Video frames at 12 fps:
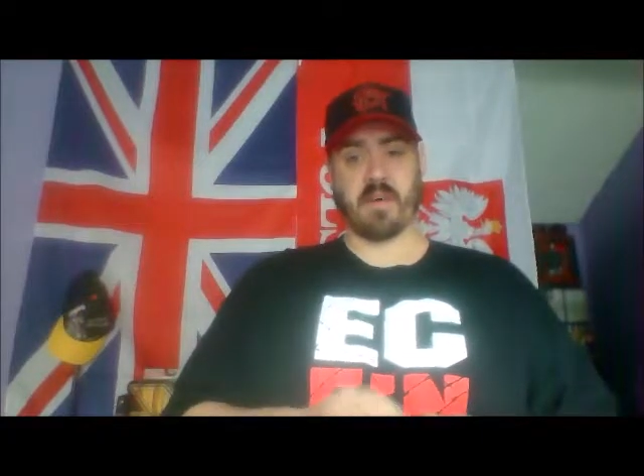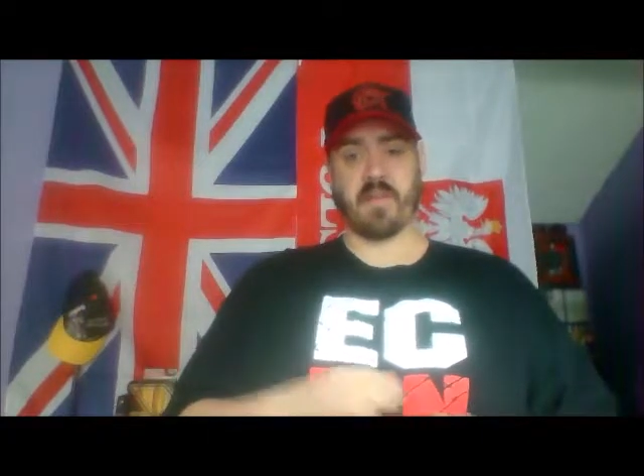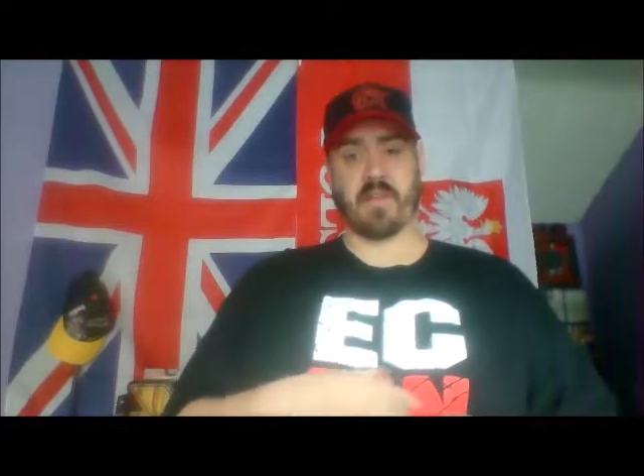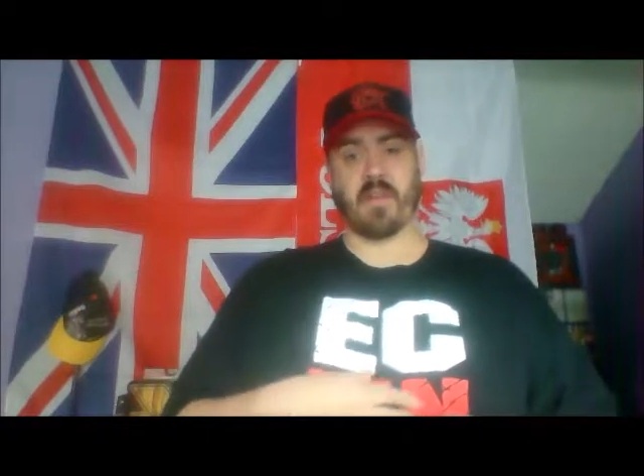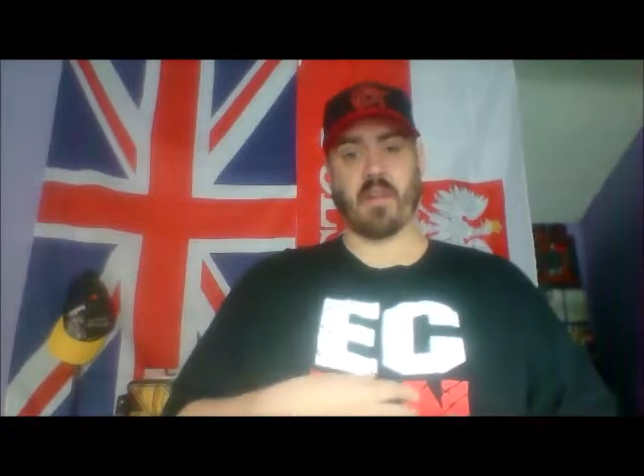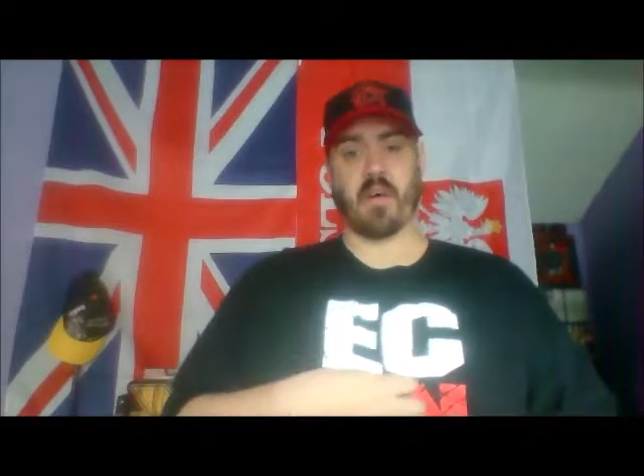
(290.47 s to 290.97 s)
I've
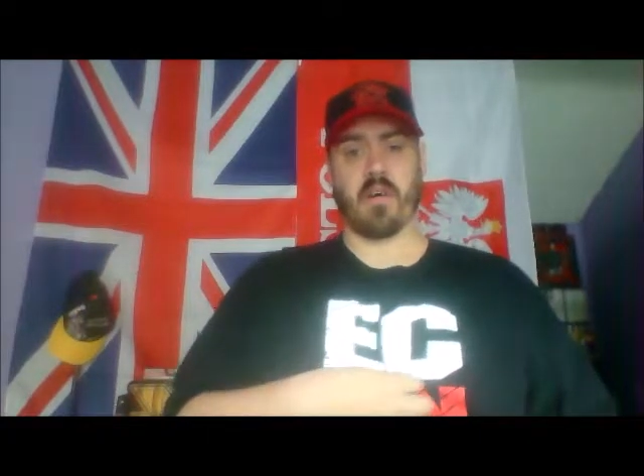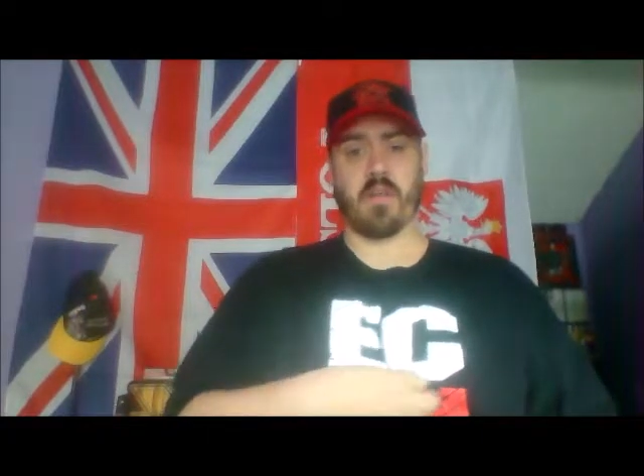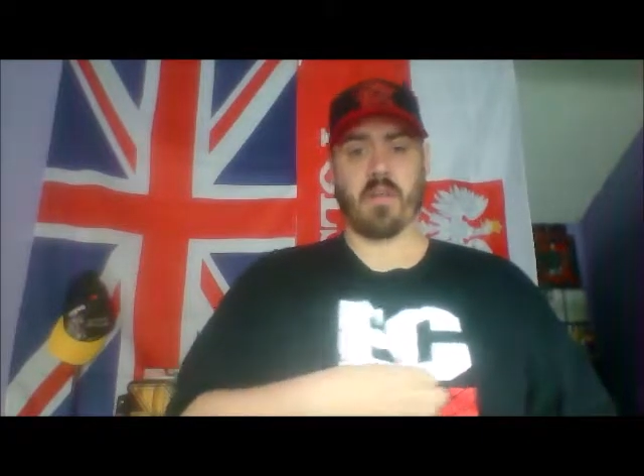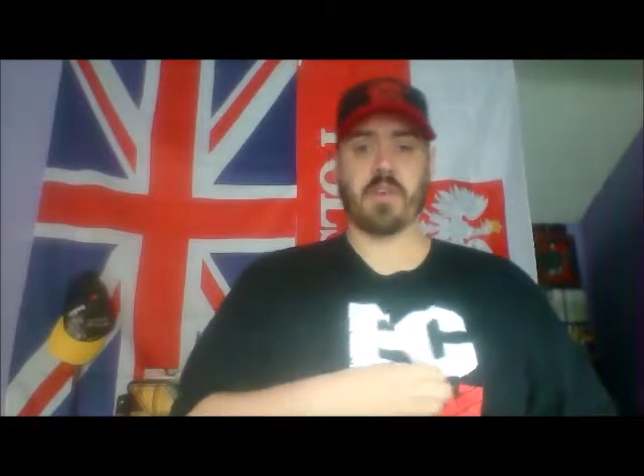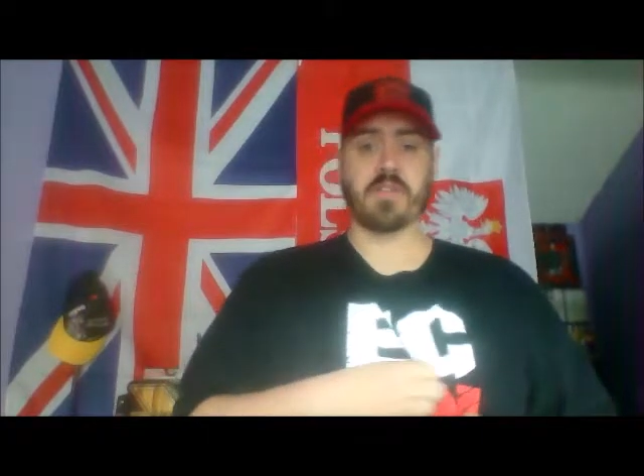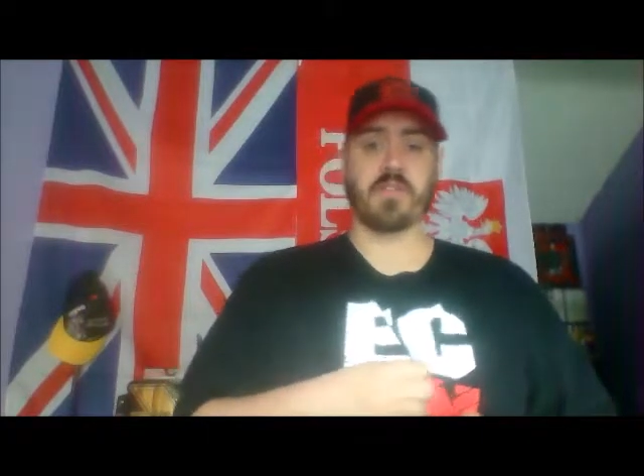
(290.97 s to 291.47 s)
had a lot
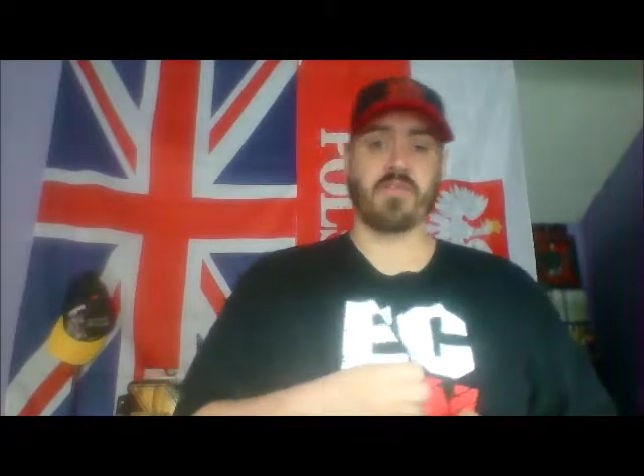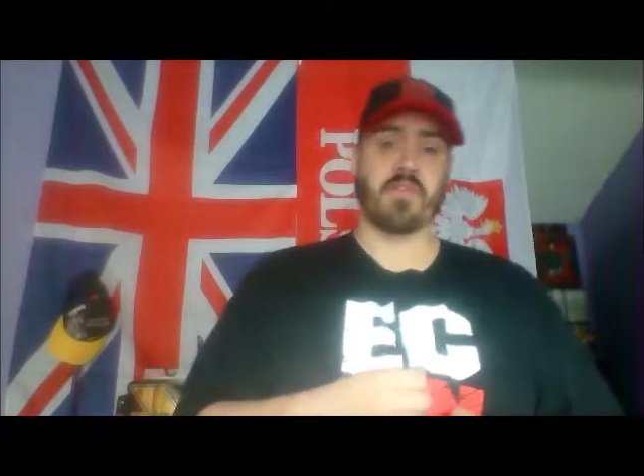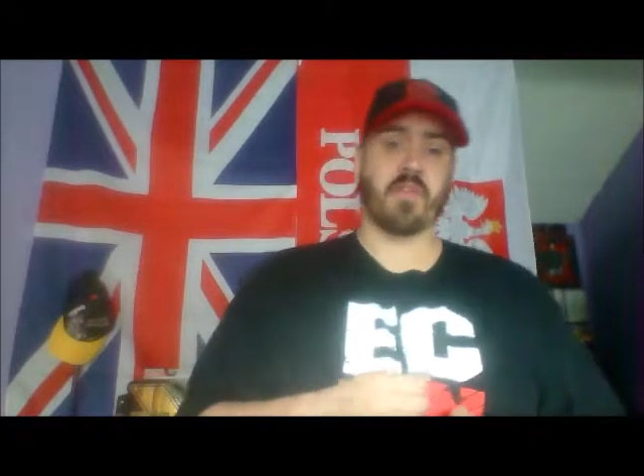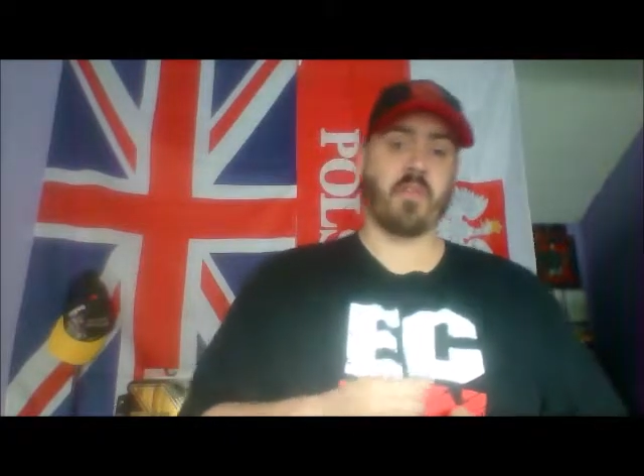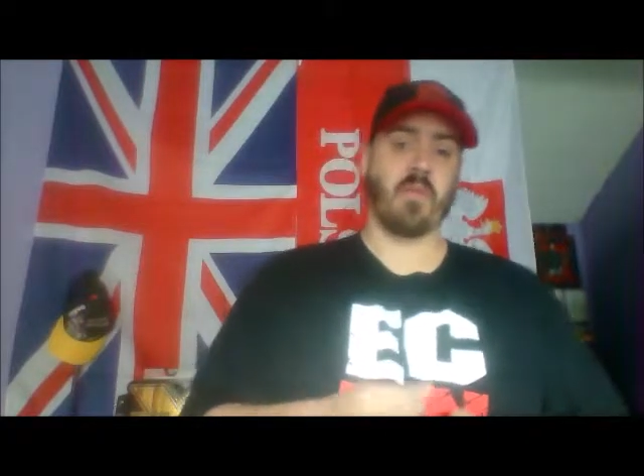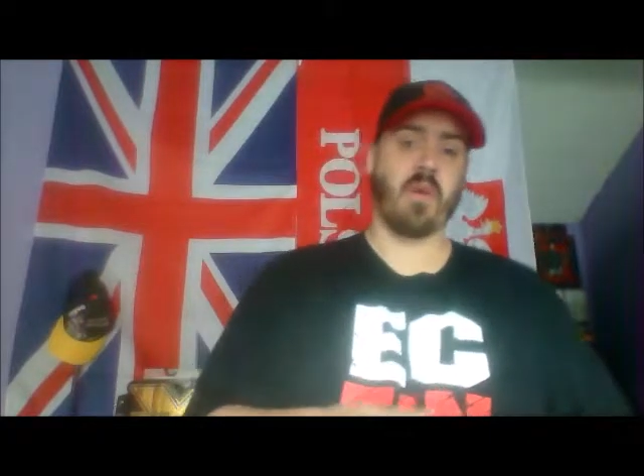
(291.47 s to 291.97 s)
of stuff to
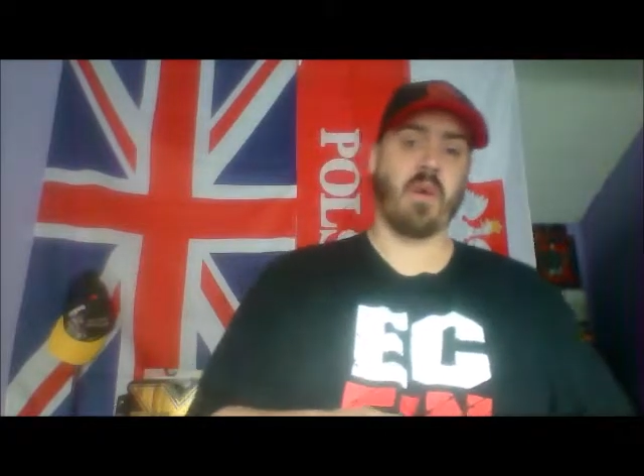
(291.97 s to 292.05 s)
do